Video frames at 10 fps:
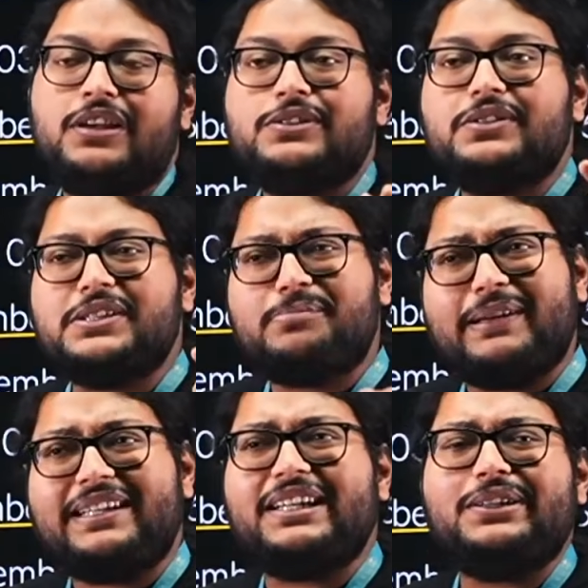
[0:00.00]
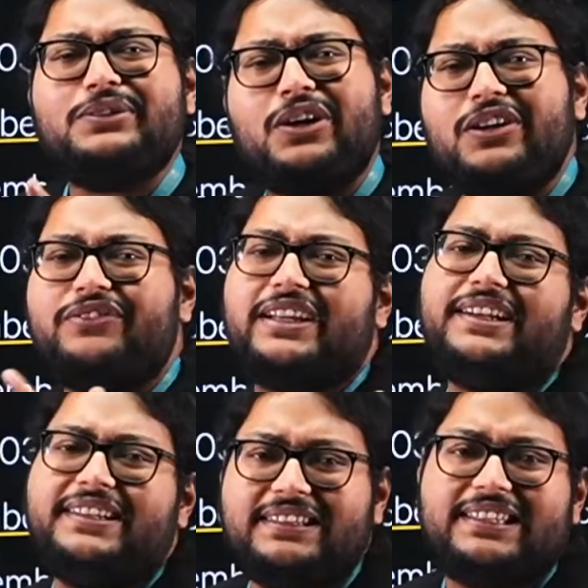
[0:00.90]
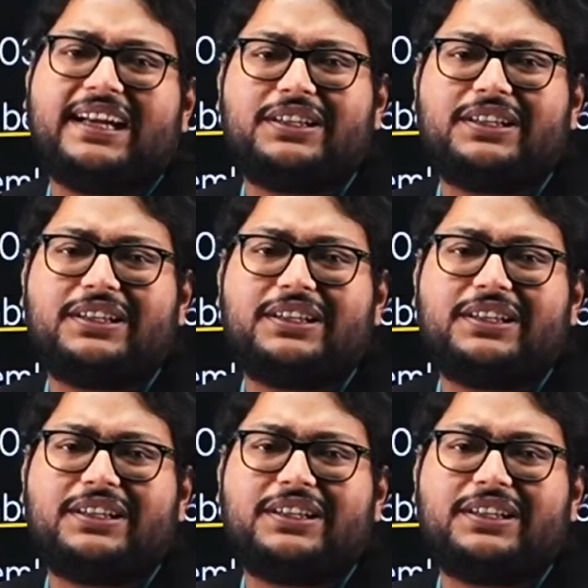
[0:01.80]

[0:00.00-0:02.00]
So it's better to not wait till that.